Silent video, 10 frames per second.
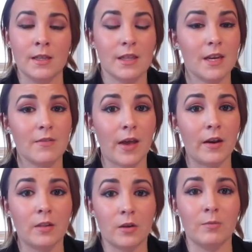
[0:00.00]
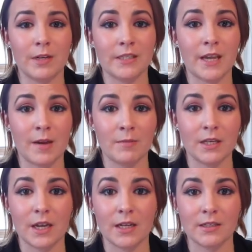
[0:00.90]
that I've had a little bit of time to
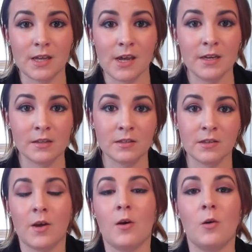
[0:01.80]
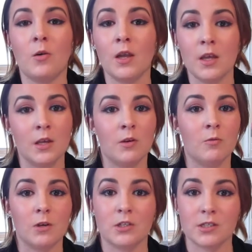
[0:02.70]
get it done, so
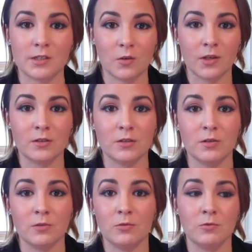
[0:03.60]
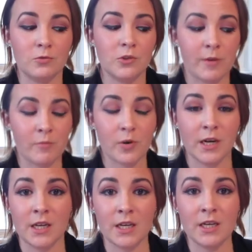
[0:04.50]
we're just going to jump
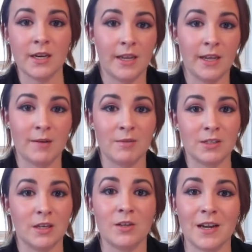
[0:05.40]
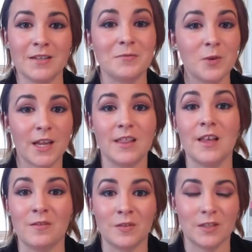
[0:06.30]
right in and I'm going to tell you guys what I
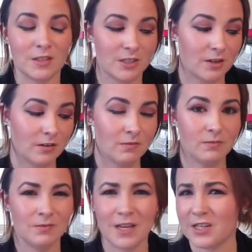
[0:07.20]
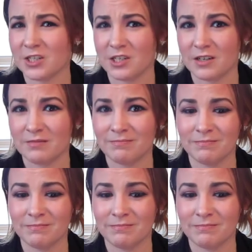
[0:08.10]
loved last year.